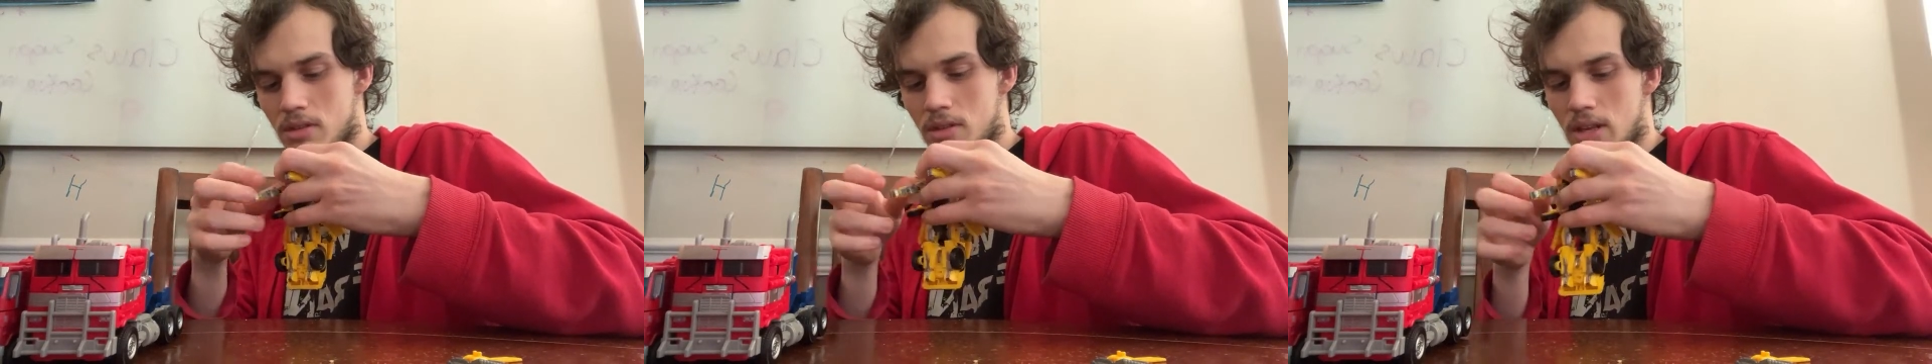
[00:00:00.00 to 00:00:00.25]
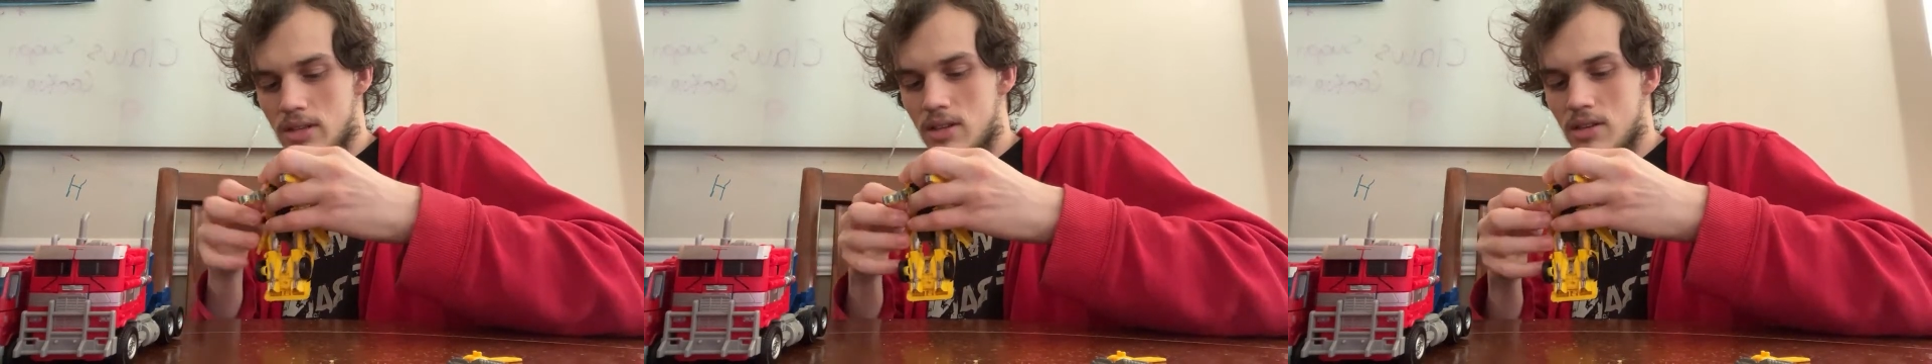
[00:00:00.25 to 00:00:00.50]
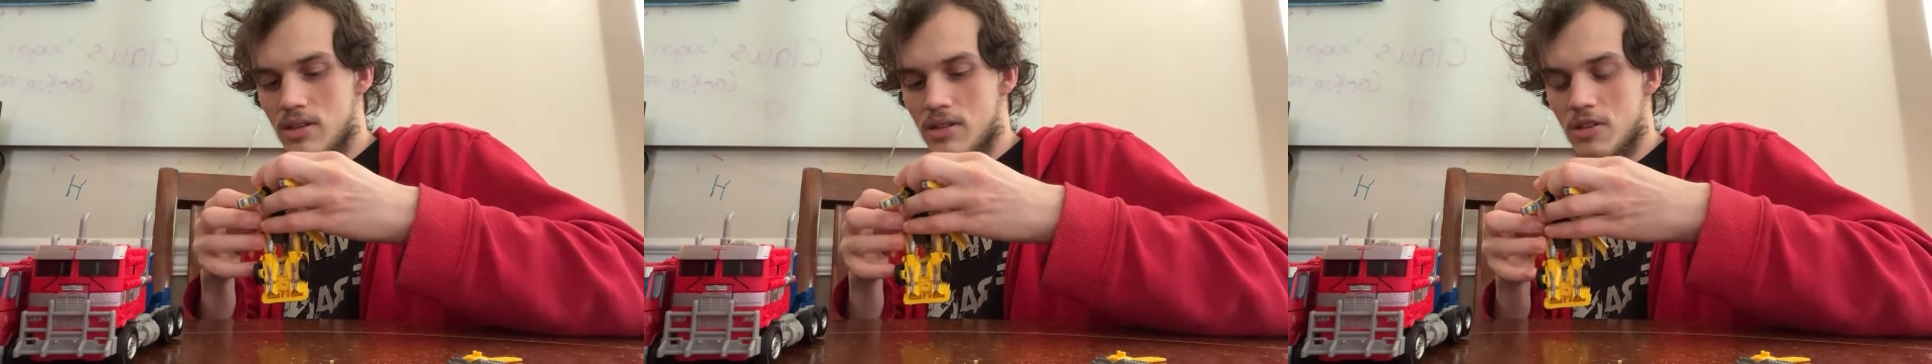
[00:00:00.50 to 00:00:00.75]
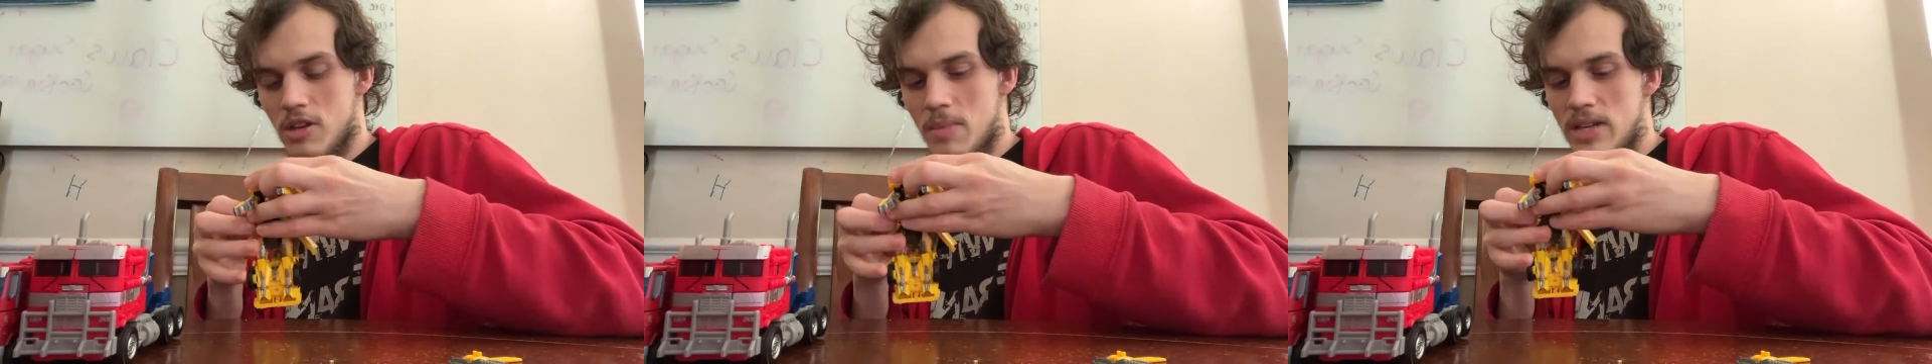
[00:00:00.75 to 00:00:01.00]
This is
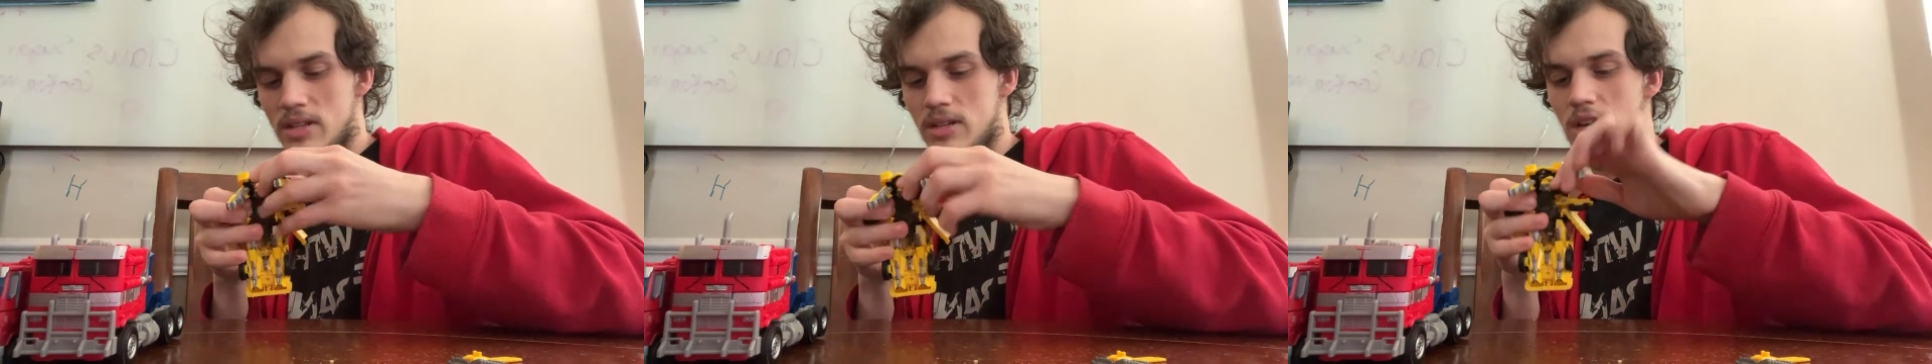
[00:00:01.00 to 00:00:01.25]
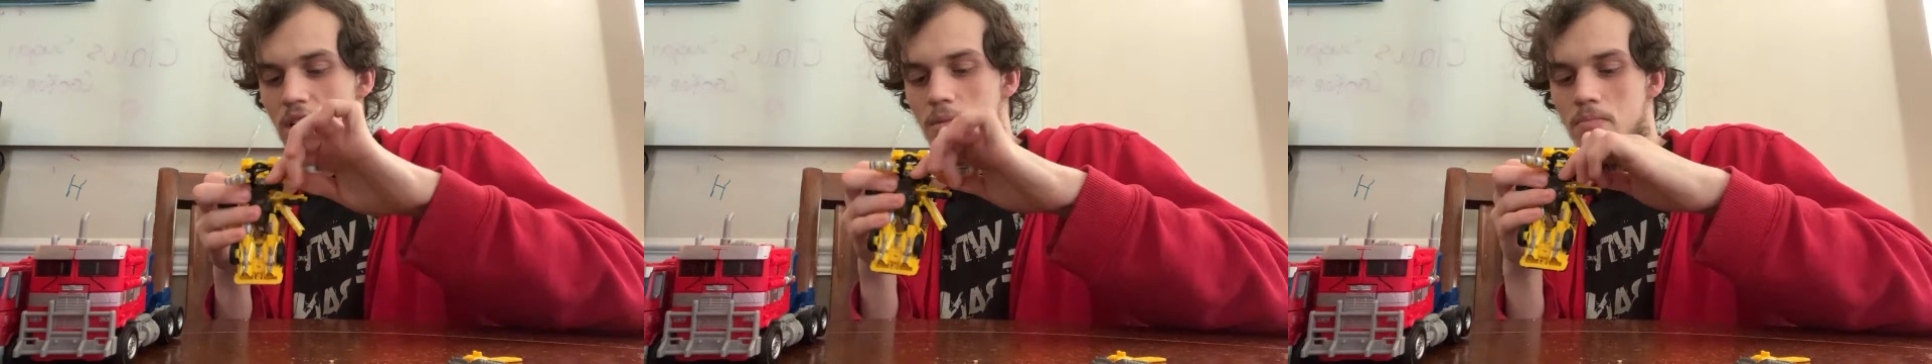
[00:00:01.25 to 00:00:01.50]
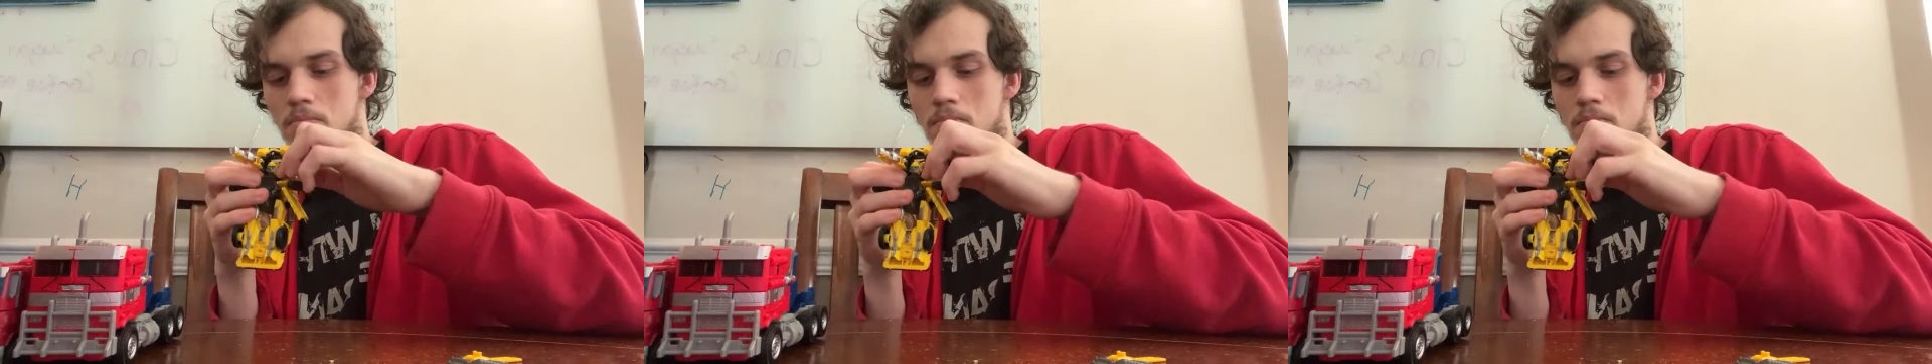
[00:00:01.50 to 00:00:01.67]
amazing.